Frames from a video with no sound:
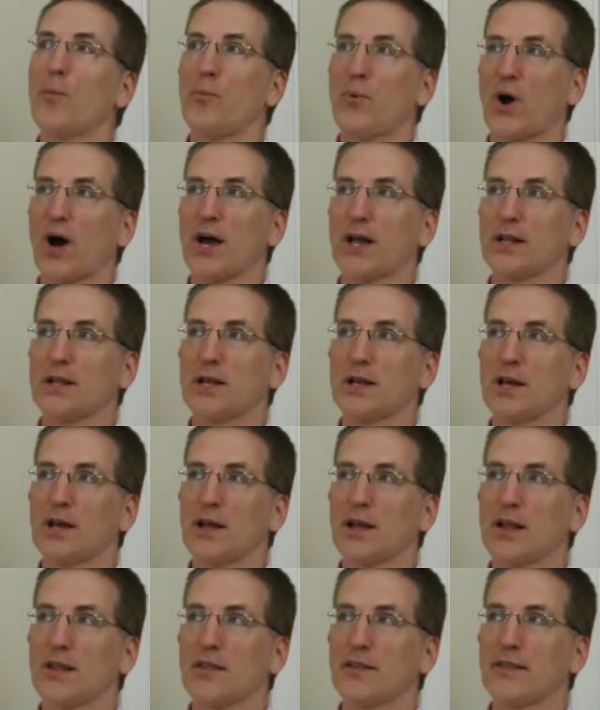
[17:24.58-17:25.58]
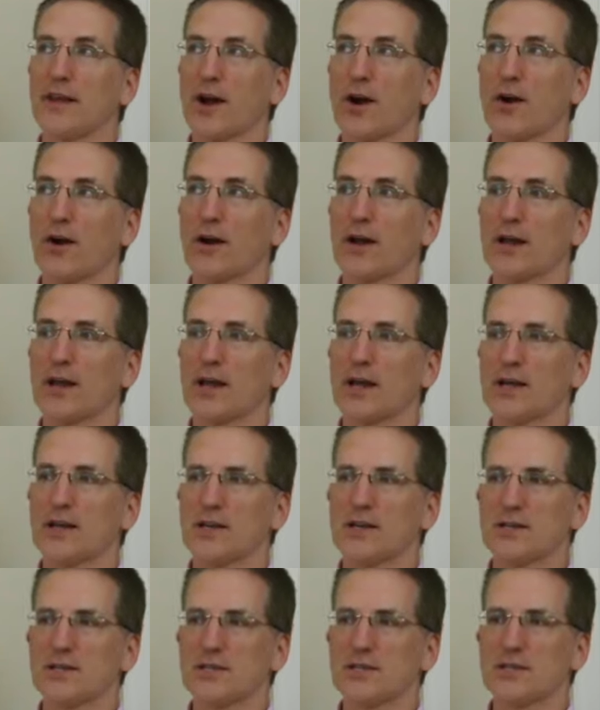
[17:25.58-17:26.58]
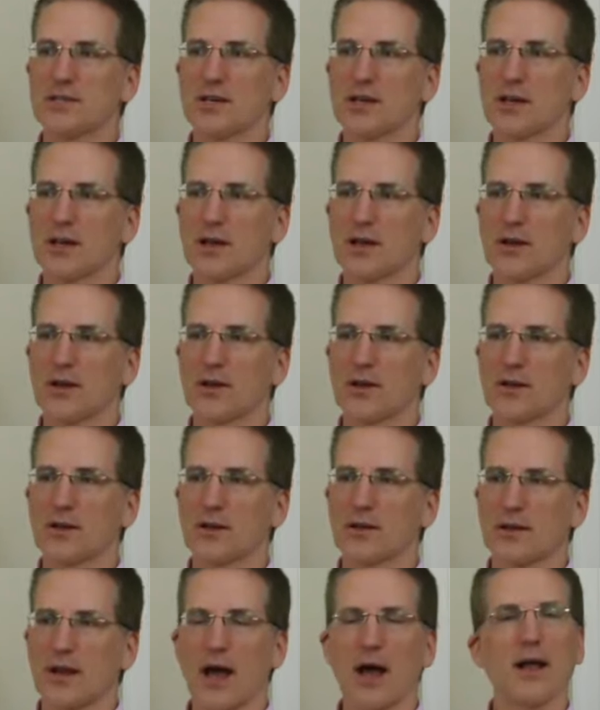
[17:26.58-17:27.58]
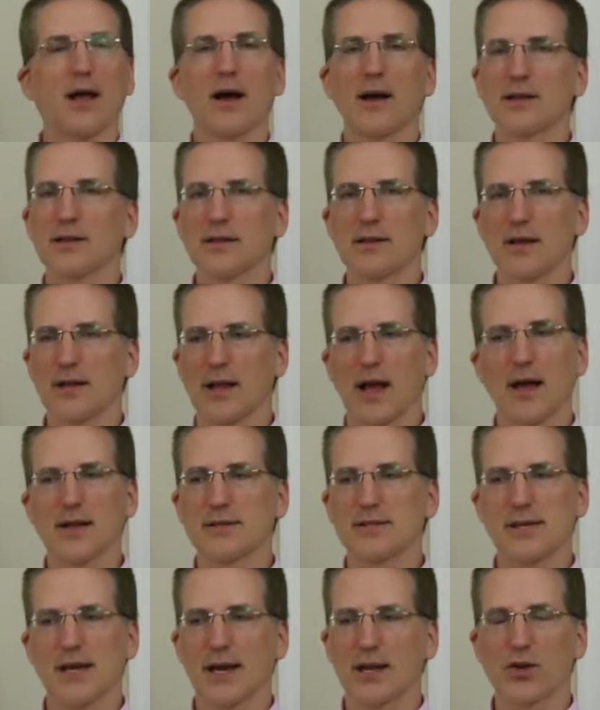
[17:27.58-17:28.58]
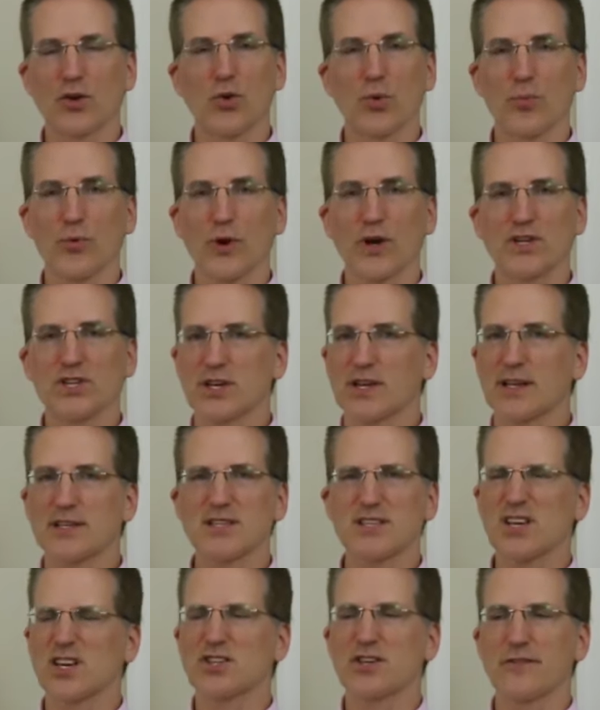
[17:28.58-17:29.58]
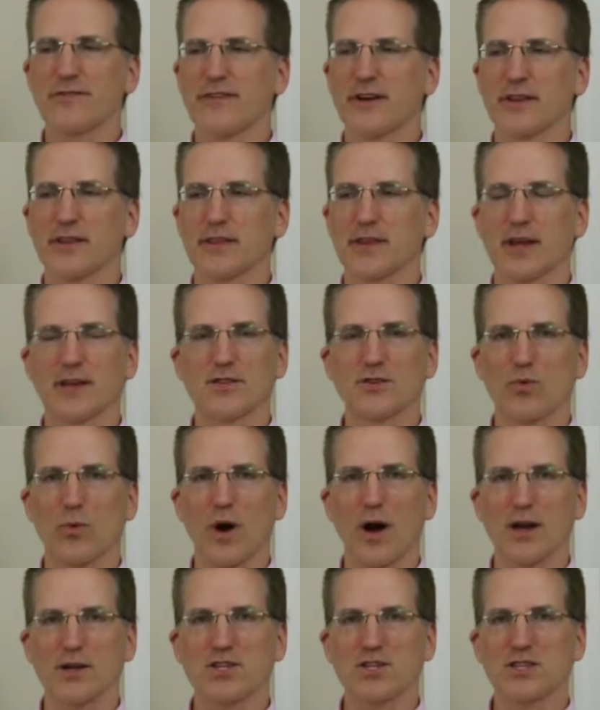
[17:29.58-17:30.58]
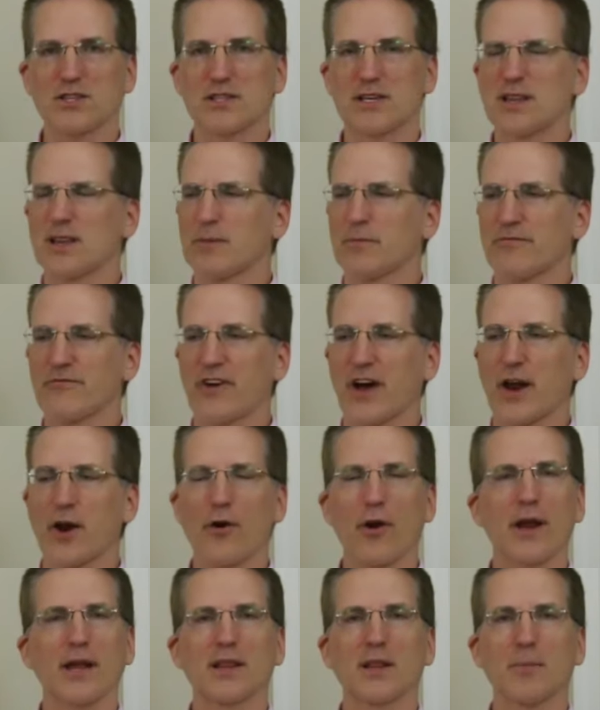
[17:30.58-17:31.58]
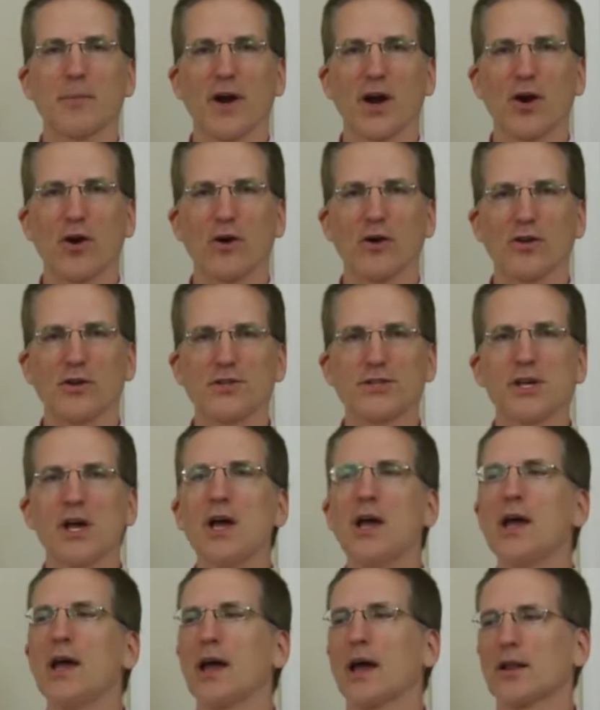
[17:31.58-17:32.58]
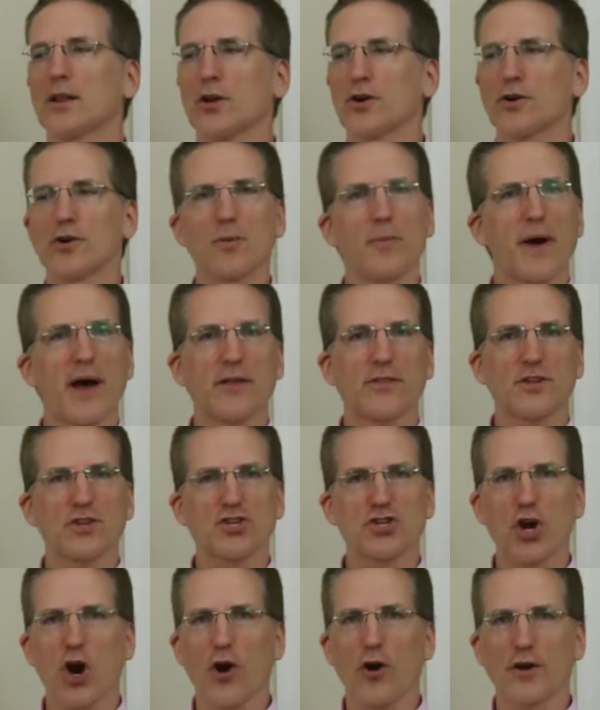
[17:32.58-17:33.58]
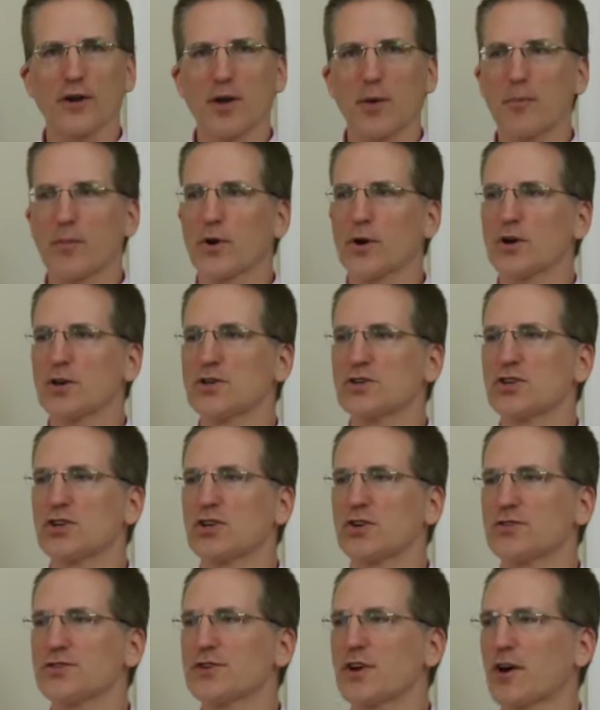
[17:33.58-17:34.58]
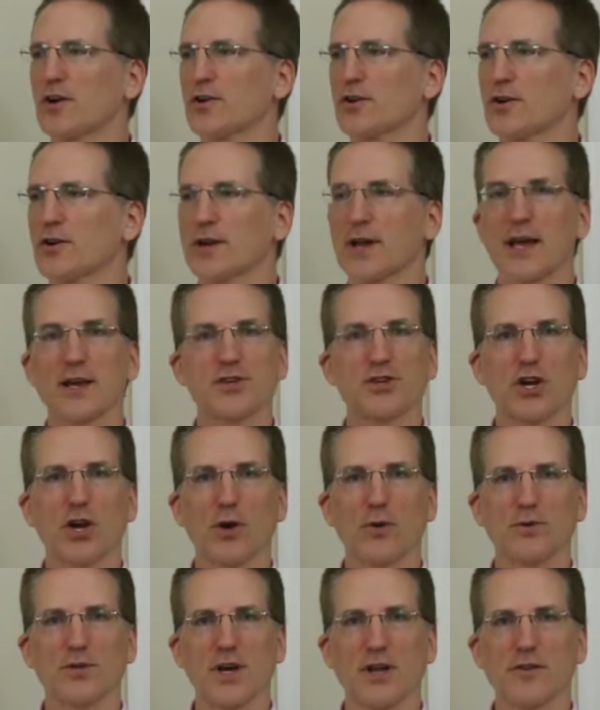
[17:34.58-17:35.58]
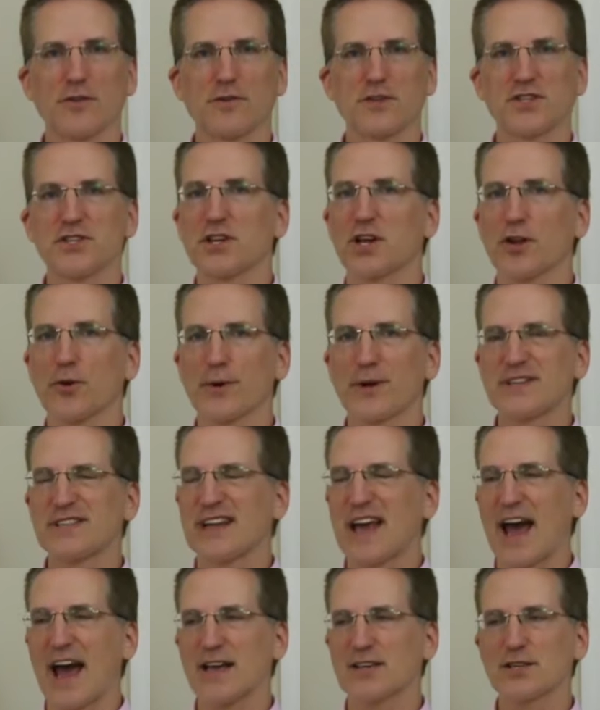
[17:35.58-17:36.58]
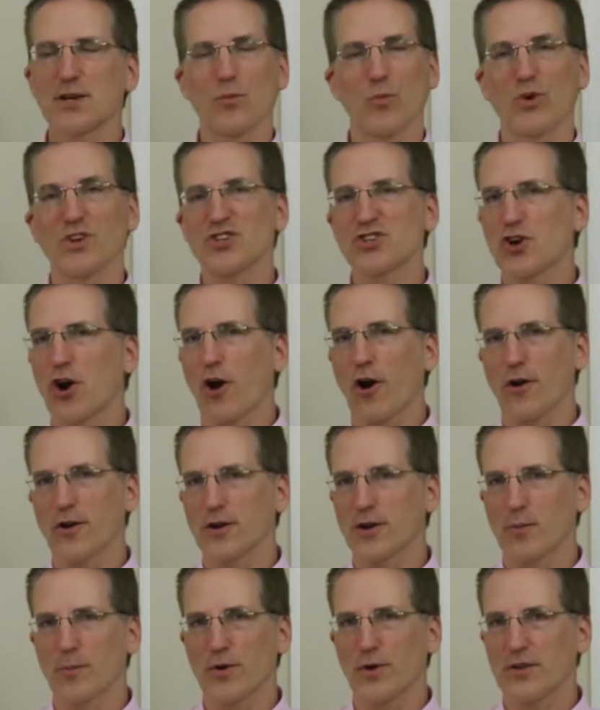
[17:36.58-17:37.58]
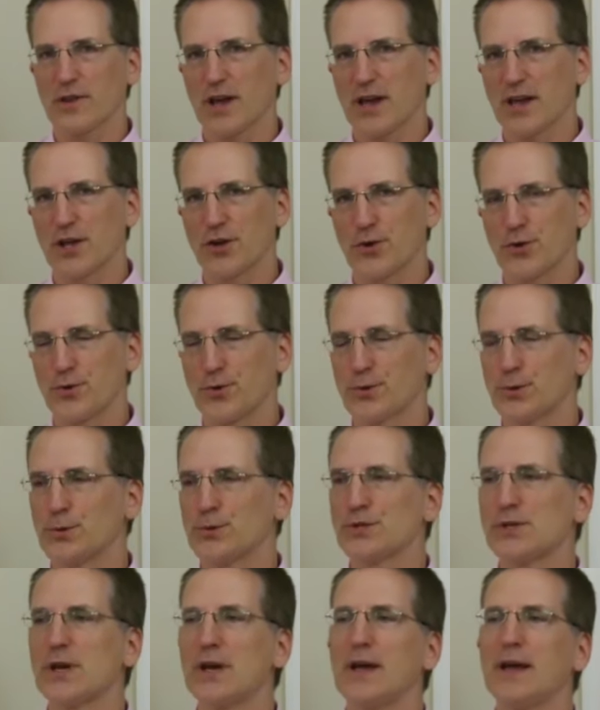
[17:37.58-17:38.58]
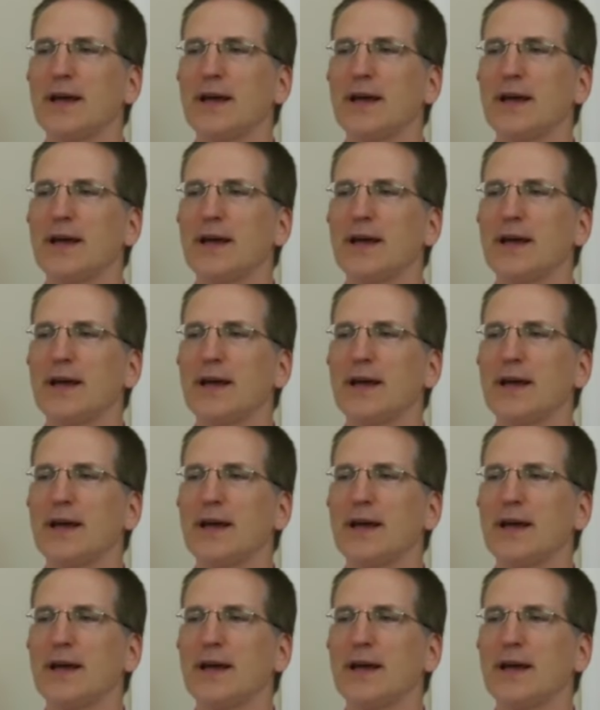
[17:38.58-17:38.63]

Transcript: But there is not an on-site cooperage, and that's such a fun thing to watch, to see them firing the barrels and learn about the char numbers, and you'll start learning as you go to other distilleries to ask them what char number they use.